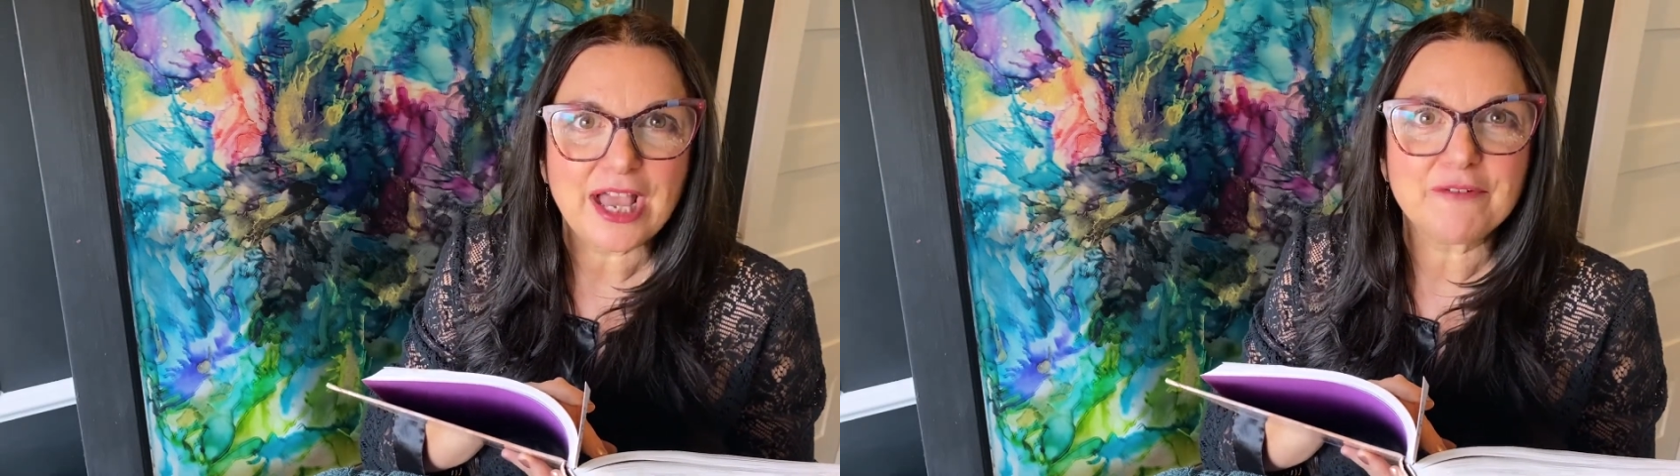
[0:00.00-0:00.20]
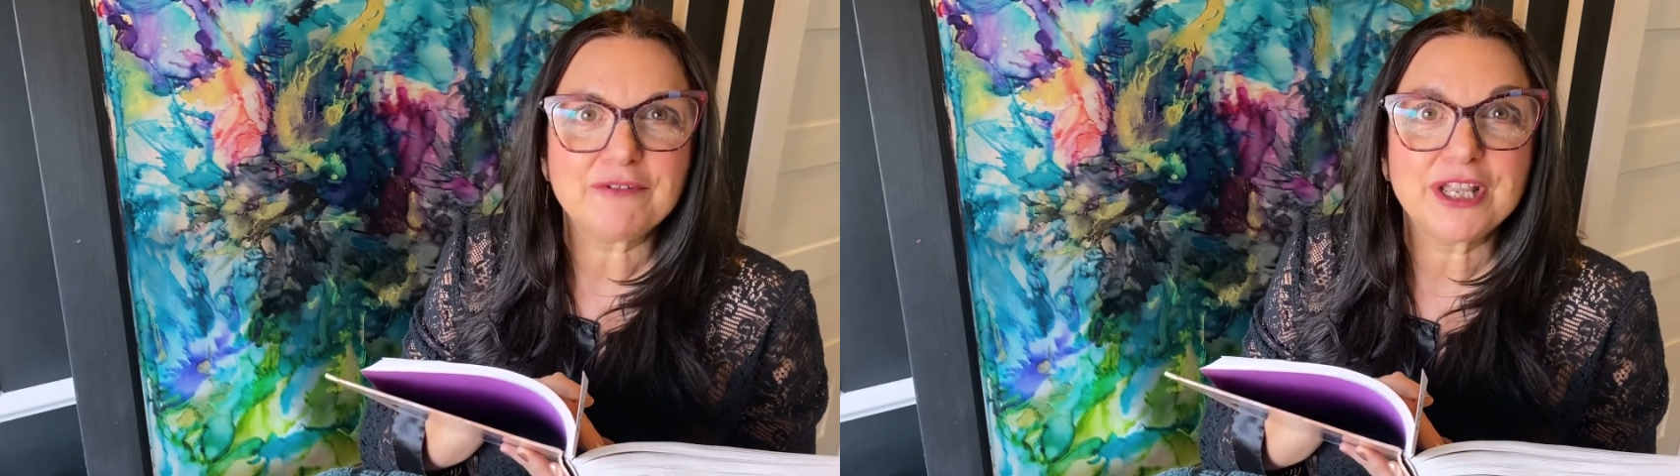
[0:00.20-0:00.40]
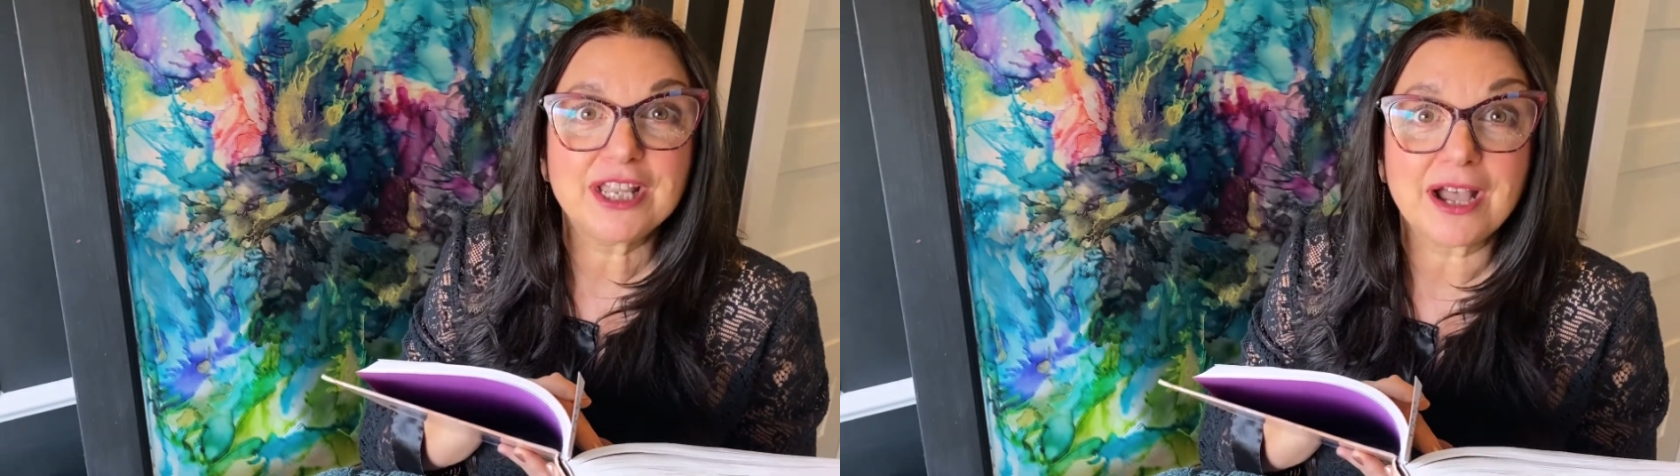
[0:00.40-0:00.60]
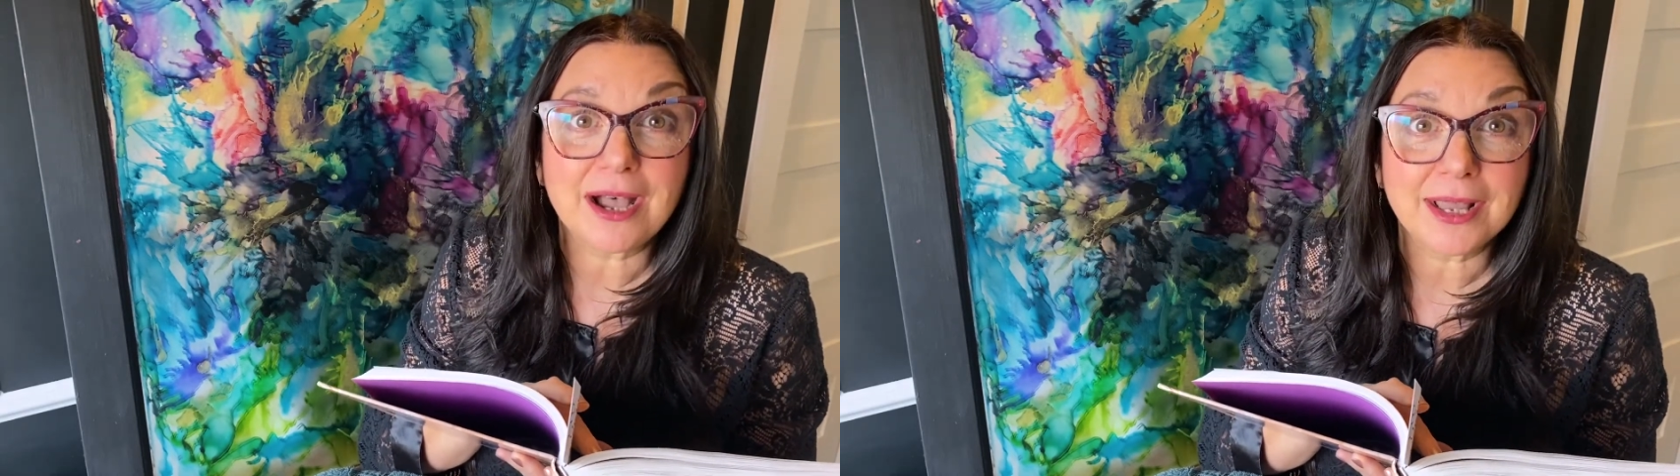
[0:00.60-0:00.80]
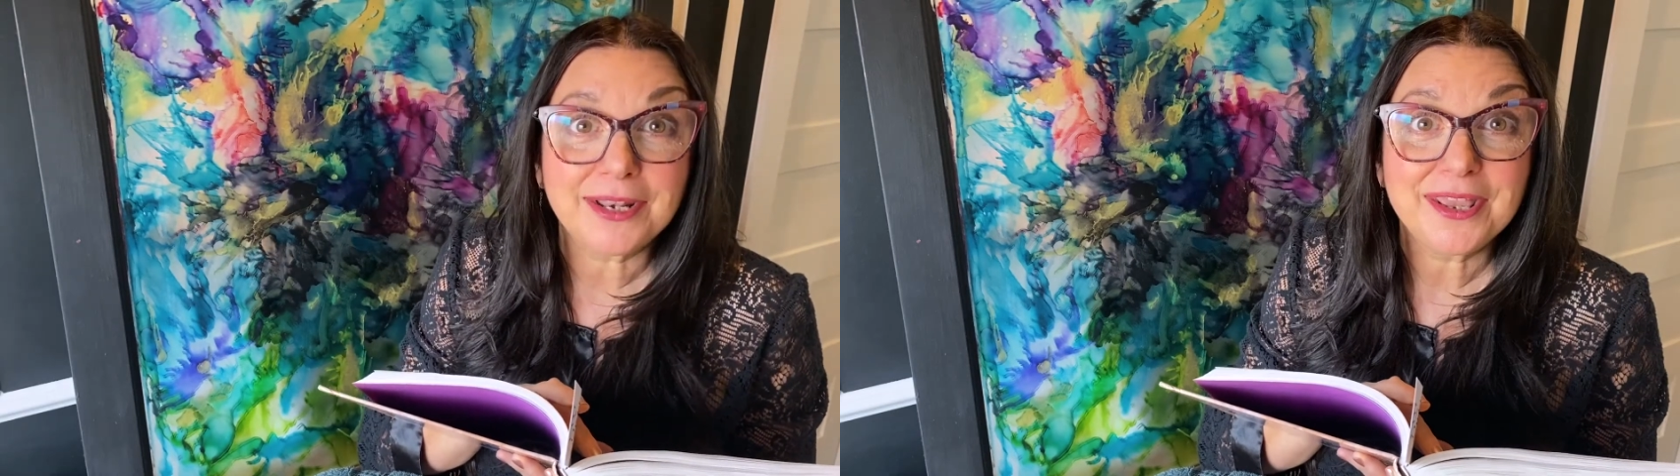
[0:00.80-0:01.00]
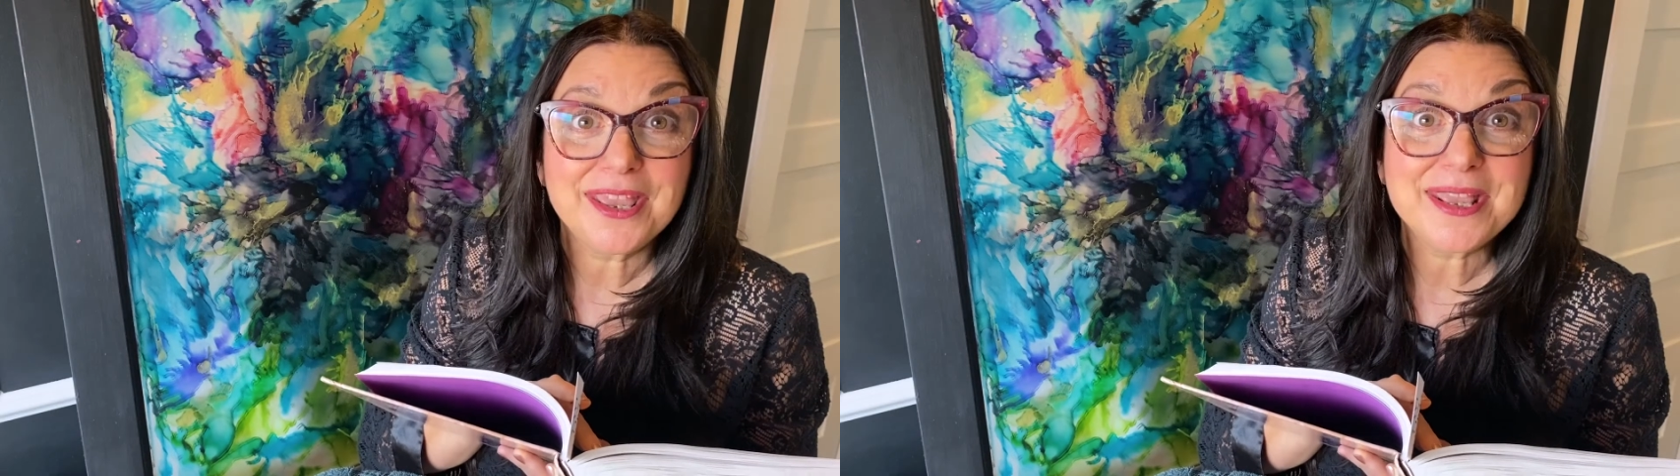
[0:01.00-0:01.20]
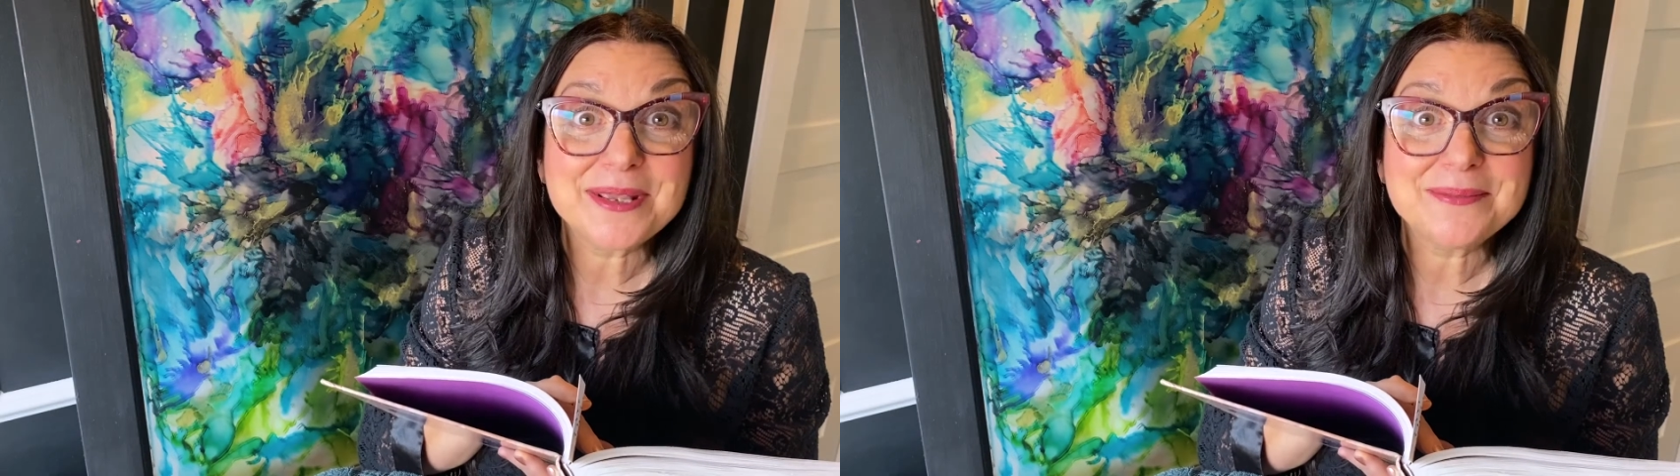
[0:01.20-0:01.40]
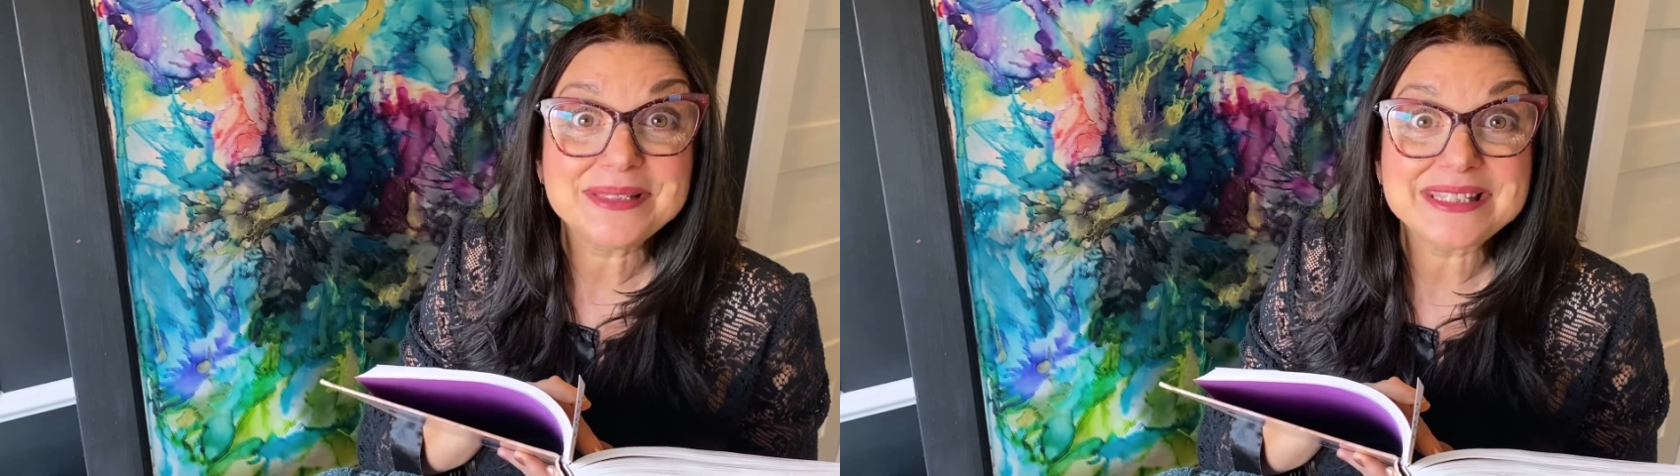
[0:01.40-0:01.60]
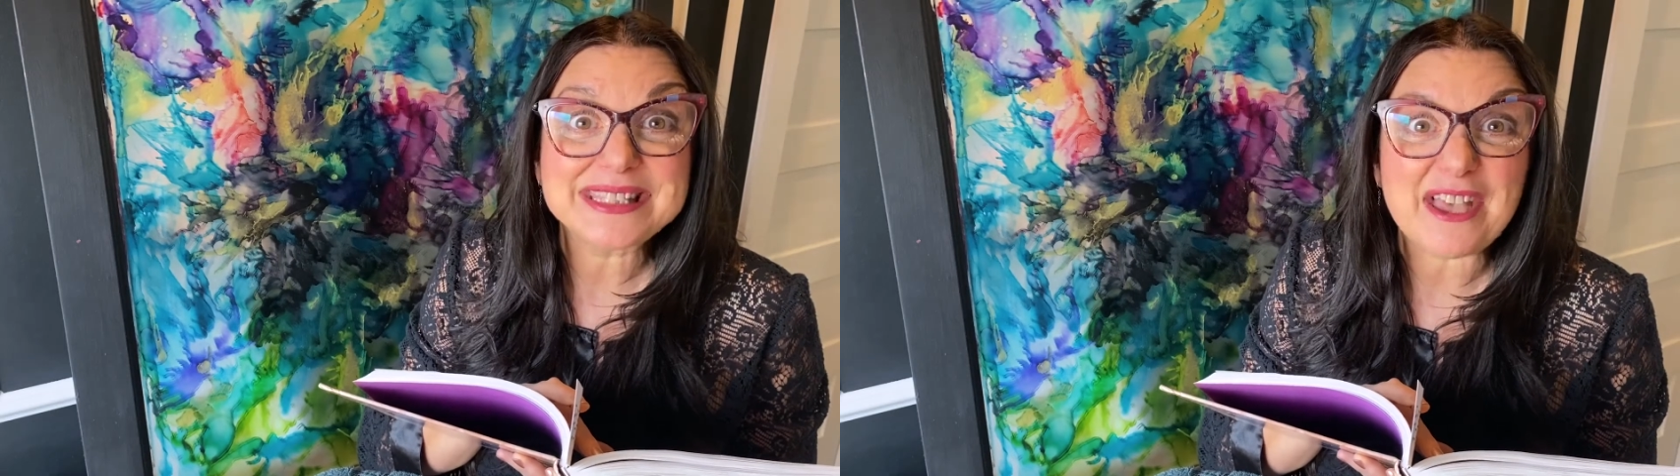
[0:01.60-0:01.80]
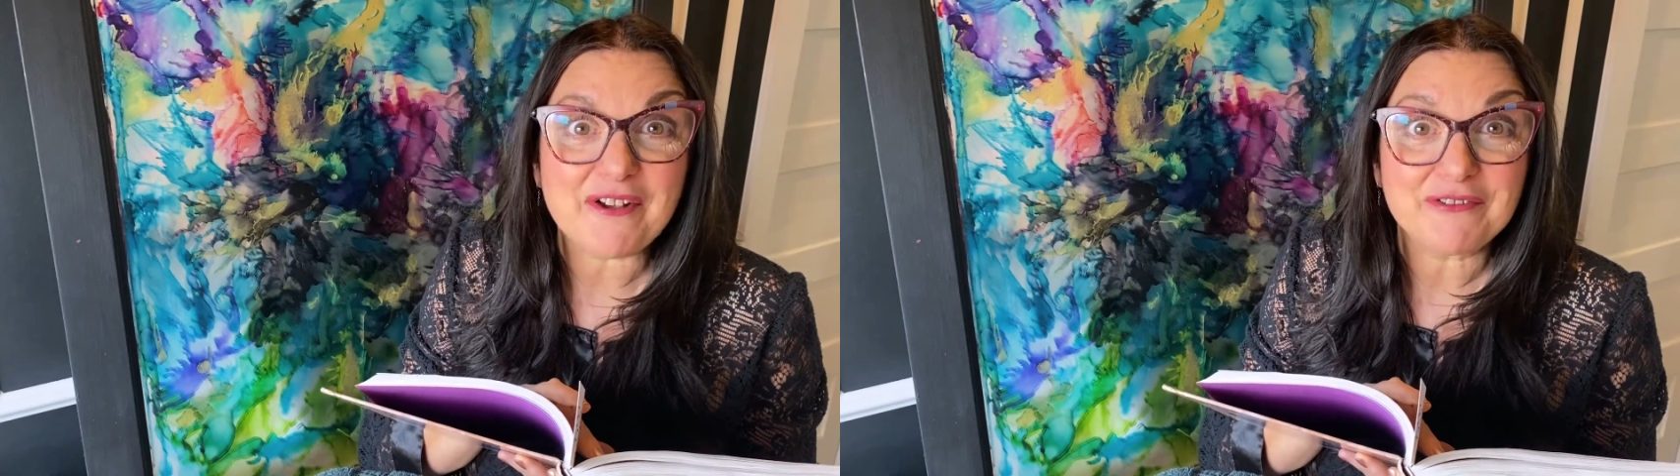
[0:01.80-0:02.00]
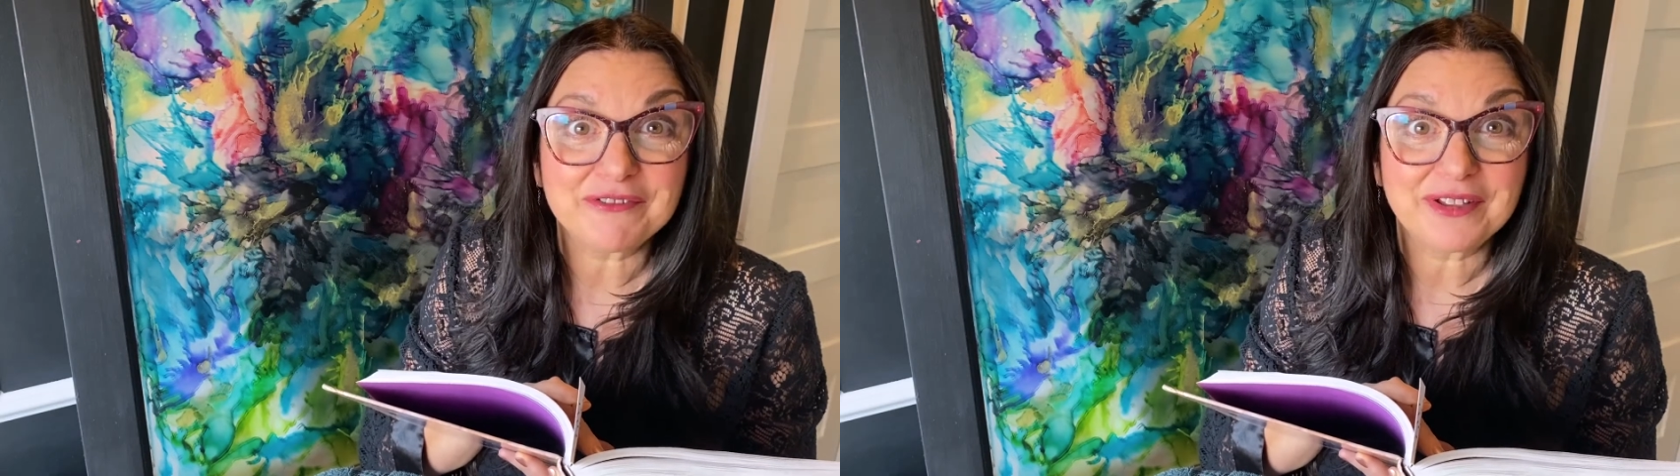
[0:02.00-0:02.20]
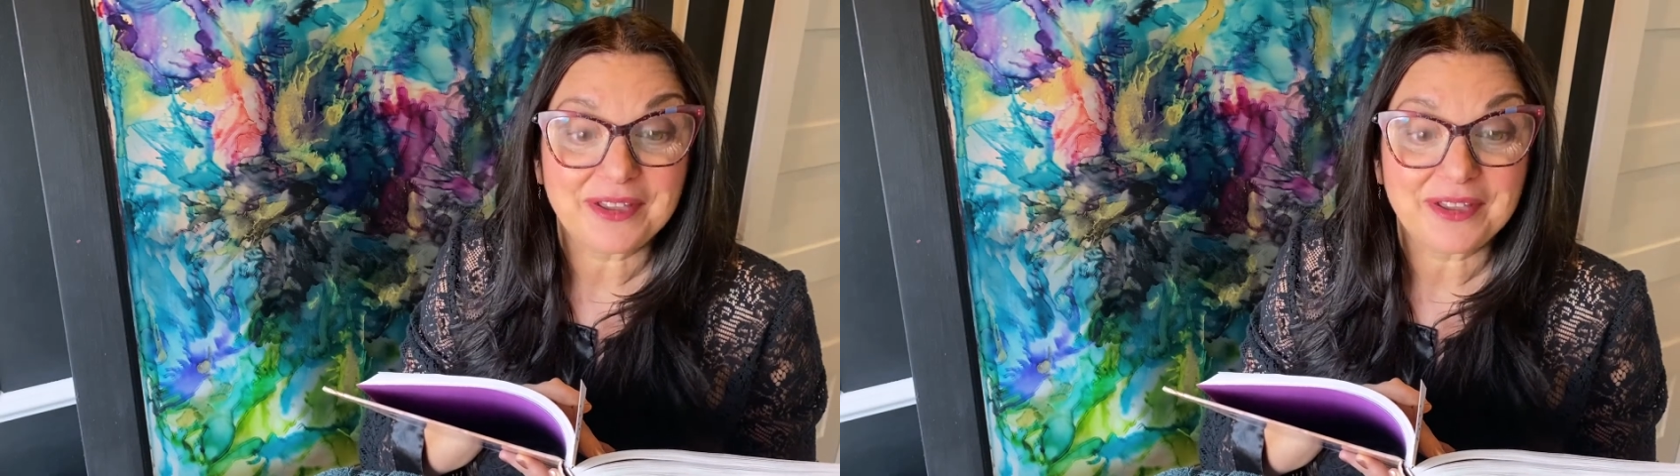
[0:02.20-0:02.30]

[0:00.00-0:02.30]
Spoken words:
of God himself.